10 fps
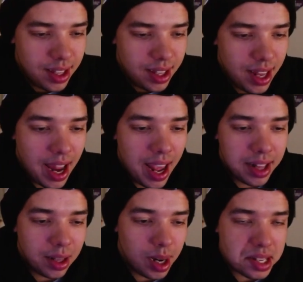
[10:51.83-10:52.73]
And I hate
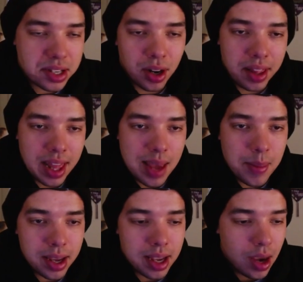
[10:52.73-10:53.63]
that when I started the game,
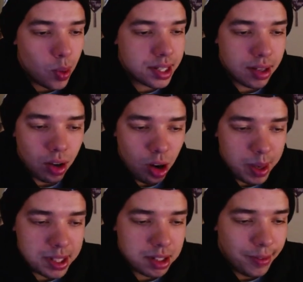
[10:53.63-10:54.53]
I wasted all my
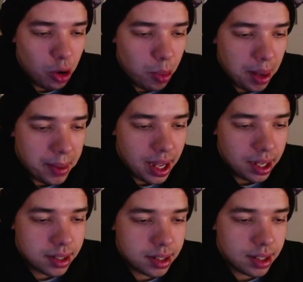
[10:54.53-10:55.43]
stuff on opening
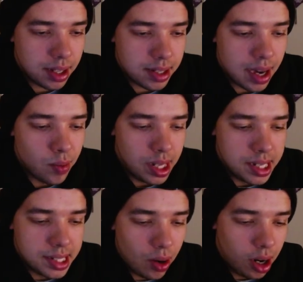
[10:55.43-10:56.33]
packs. Because I didn't realize
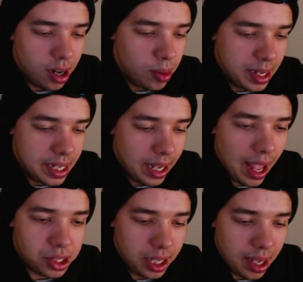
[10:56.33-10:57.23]
how hard it would be to
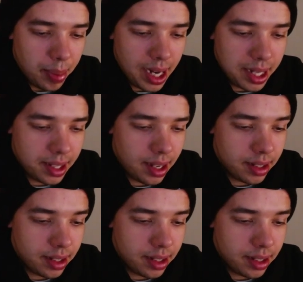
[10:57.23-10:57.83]
actually get packs again,